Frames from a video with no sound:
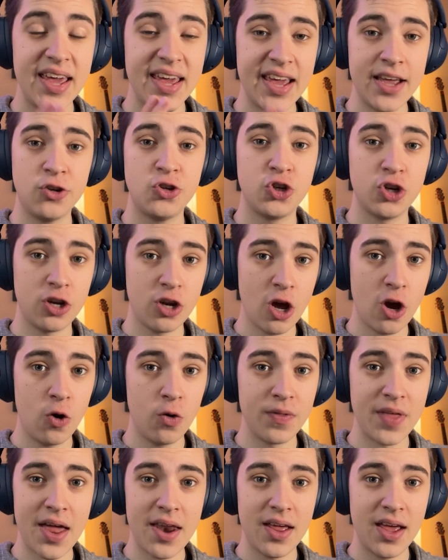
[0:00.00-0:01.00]
it should
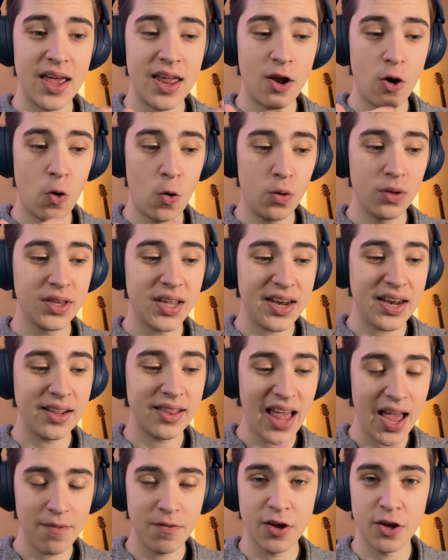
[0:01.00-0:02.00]
know that an old lady
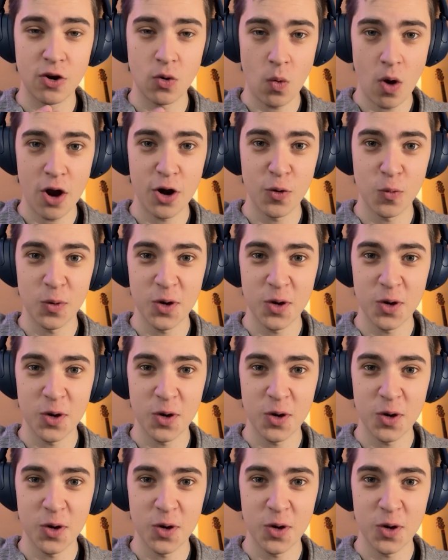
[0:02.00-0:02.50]
laughing underwater